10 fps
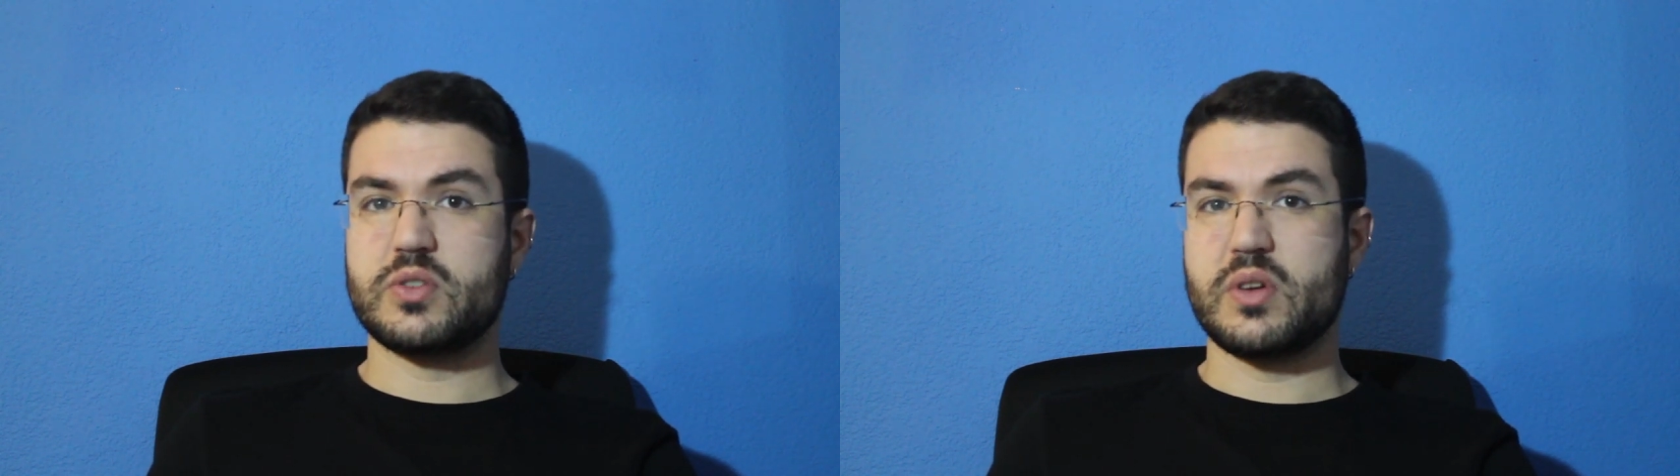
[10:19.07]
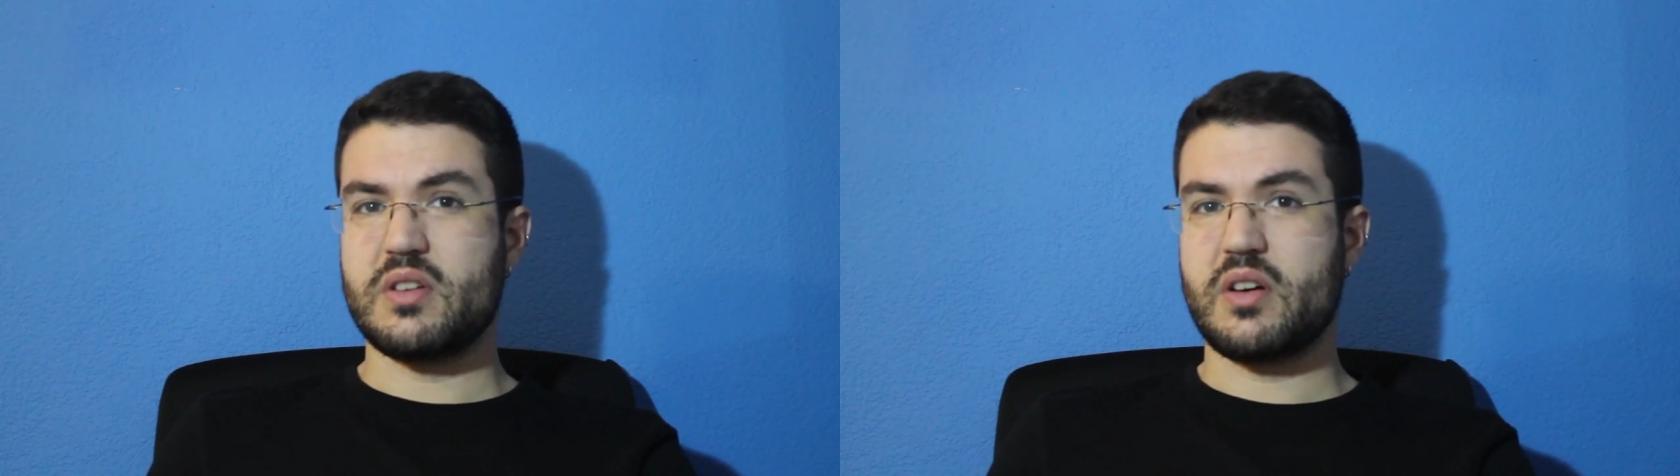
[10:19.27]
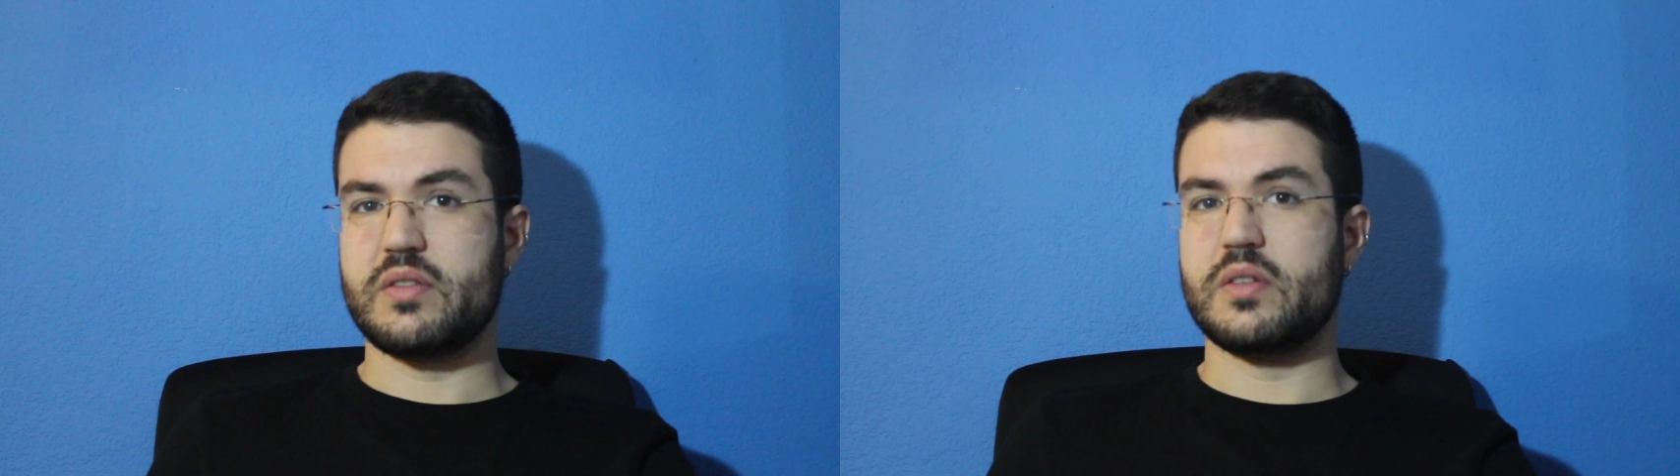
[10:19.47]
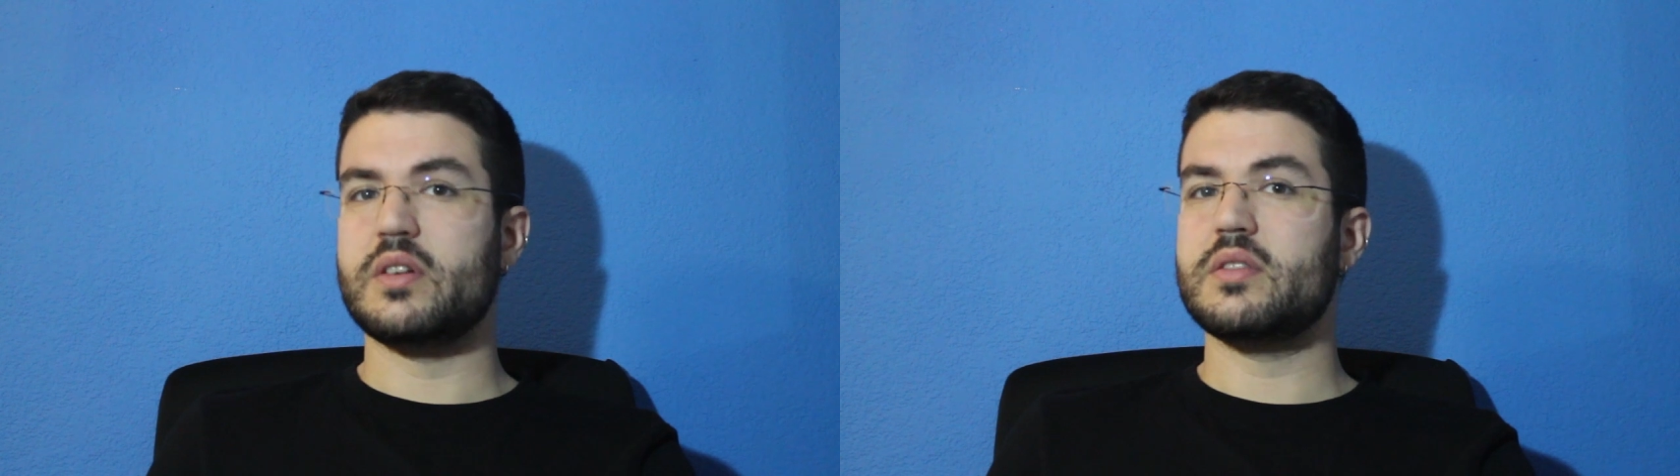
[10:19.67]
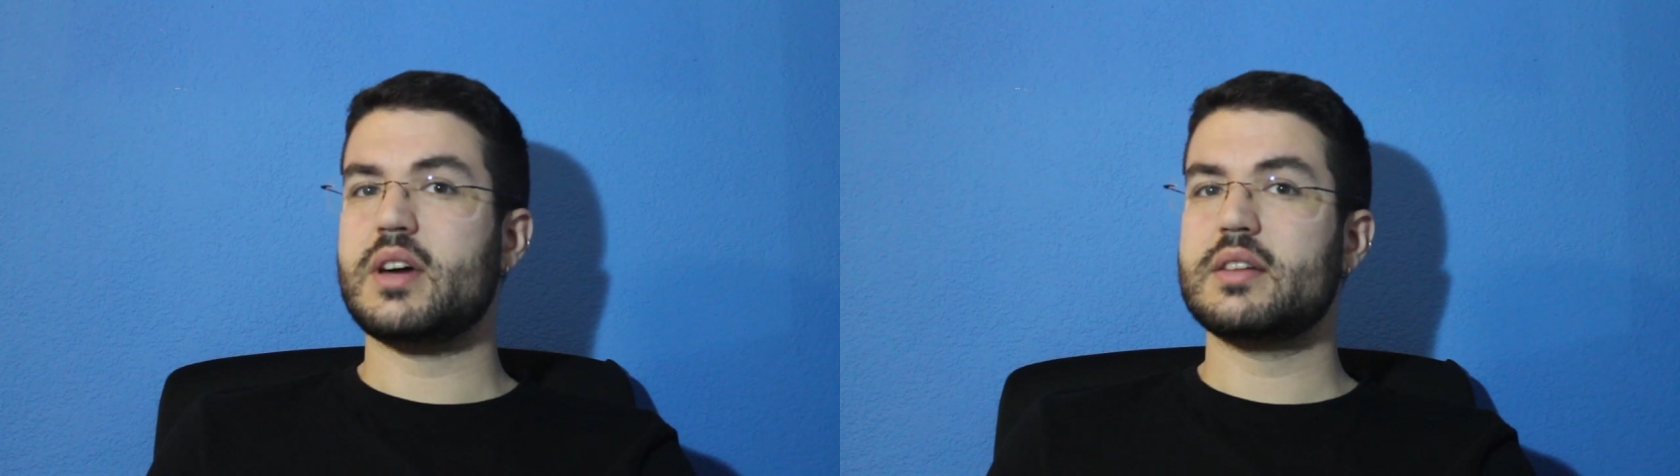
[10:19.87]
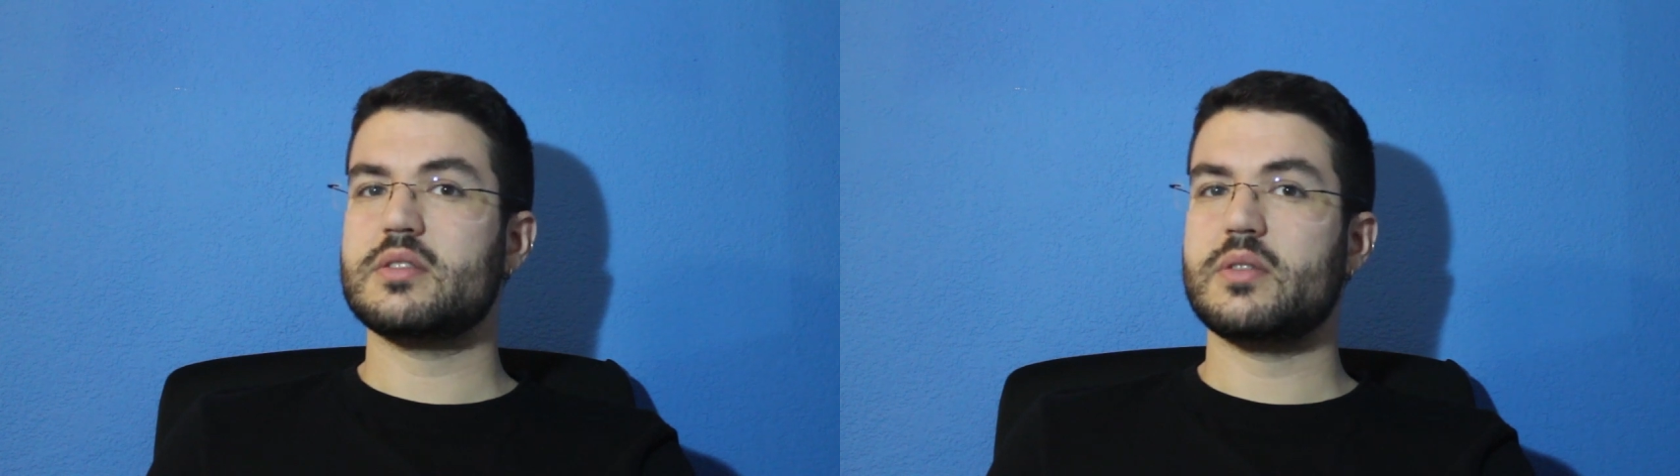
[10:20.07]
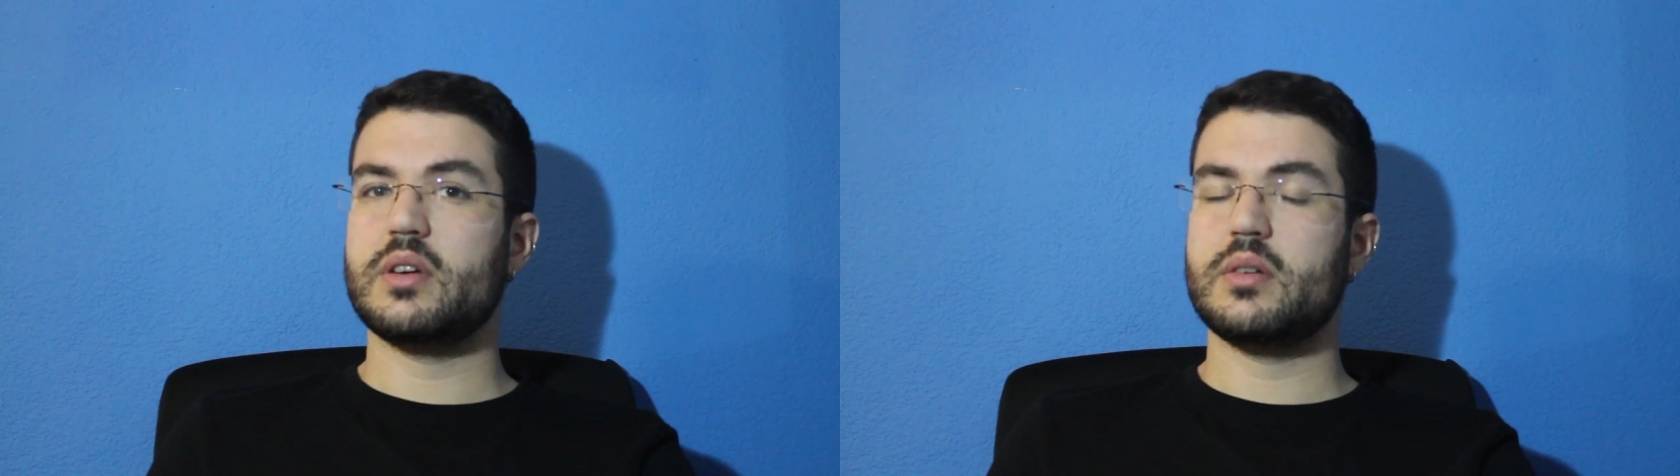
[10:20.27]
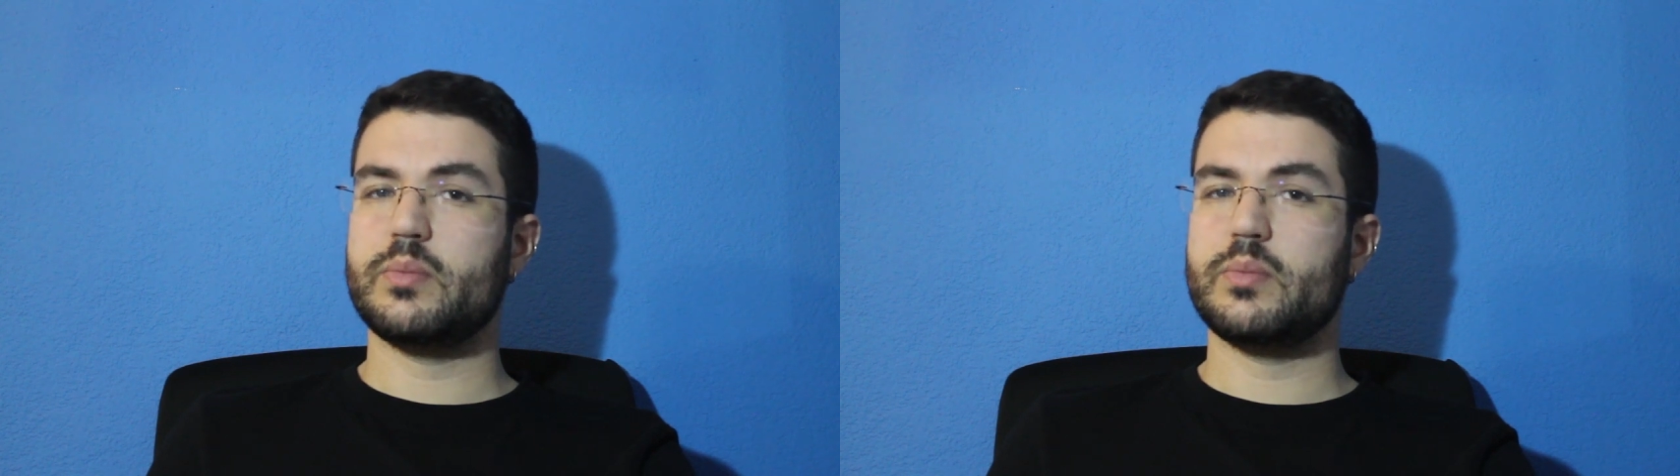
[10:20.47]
to another, and that's